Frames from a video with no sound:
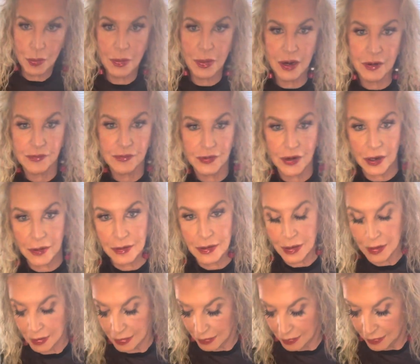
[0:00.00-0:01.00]
my friend,
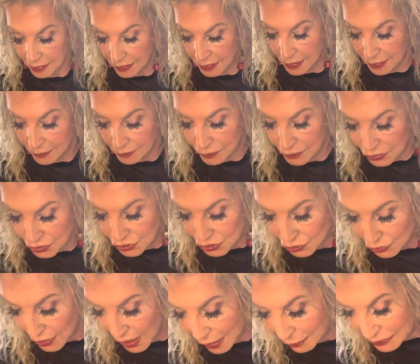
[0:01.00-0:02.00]
that
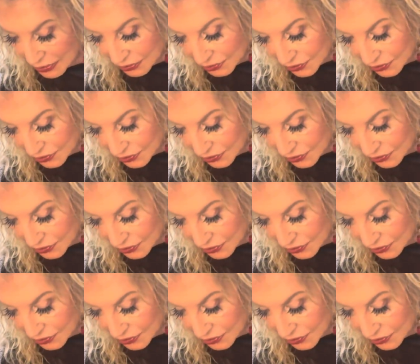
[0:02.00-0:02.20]
you happen to